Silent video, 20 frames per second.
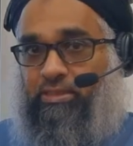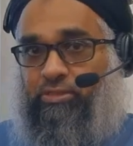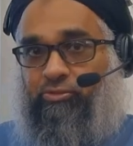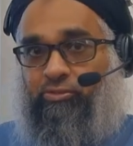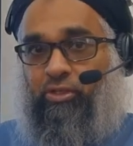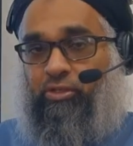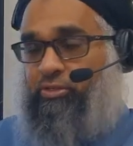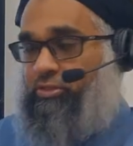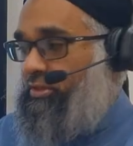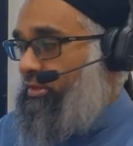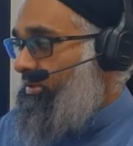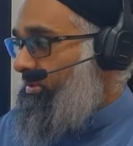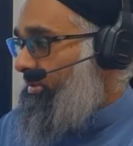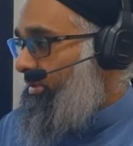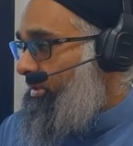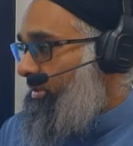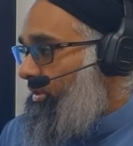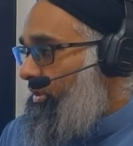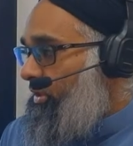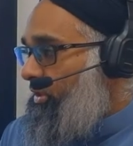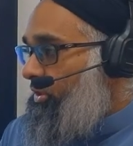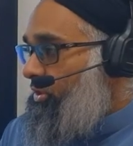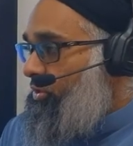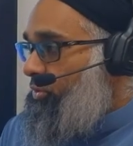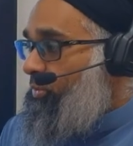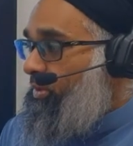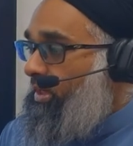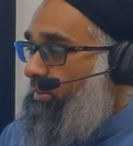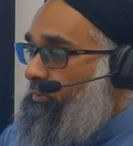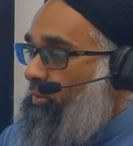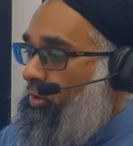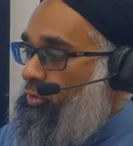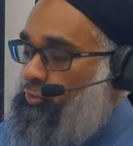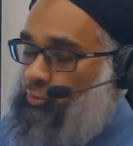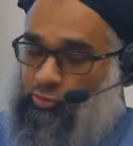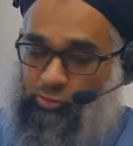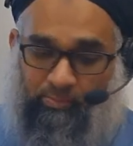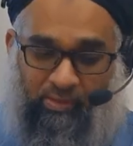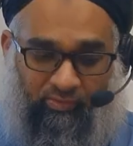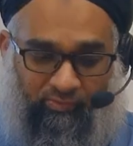structure, to come
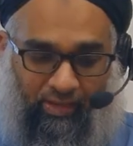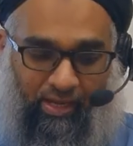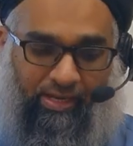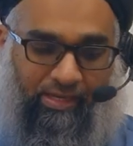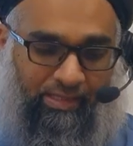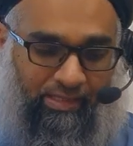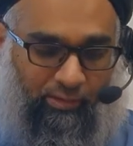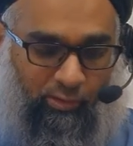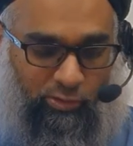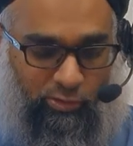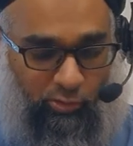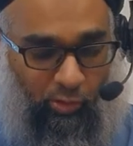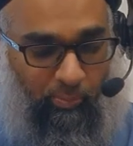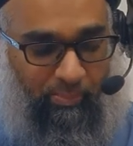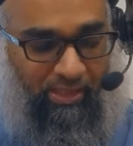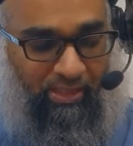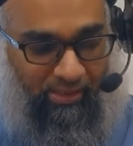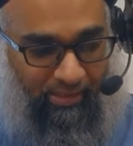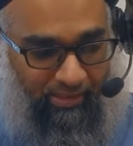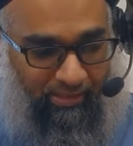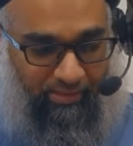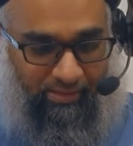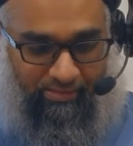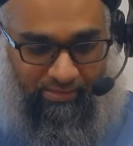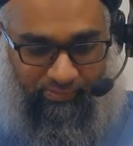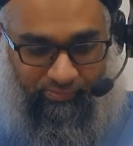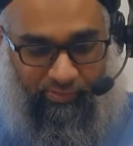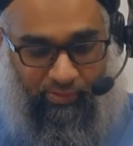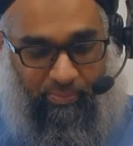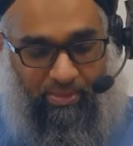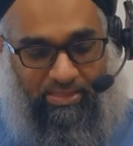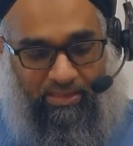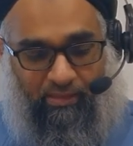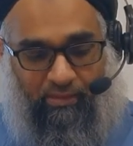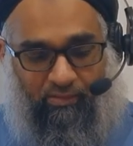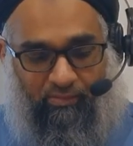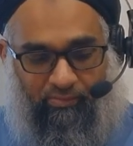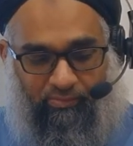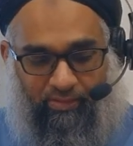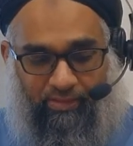onto jumla fa'liya, because normally qalla is a verb
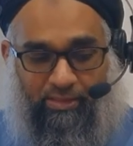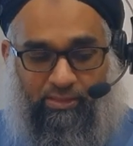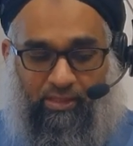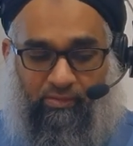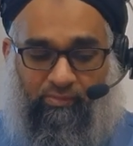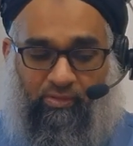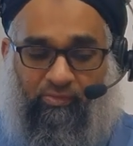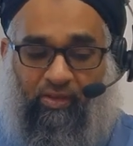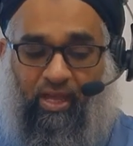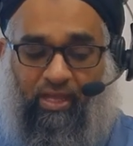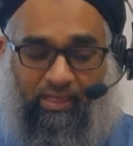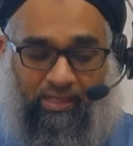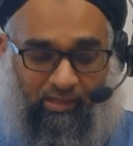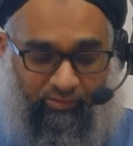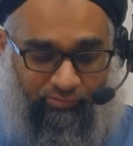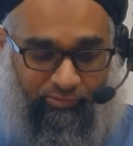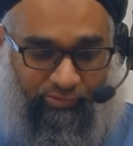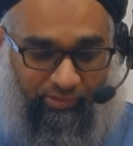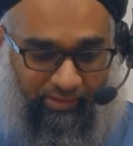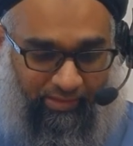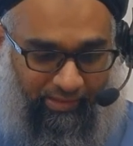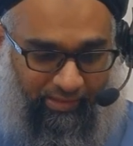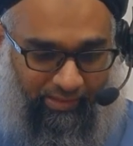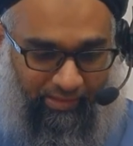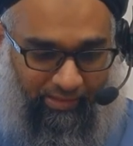itself, it needs to have a fa'il after it.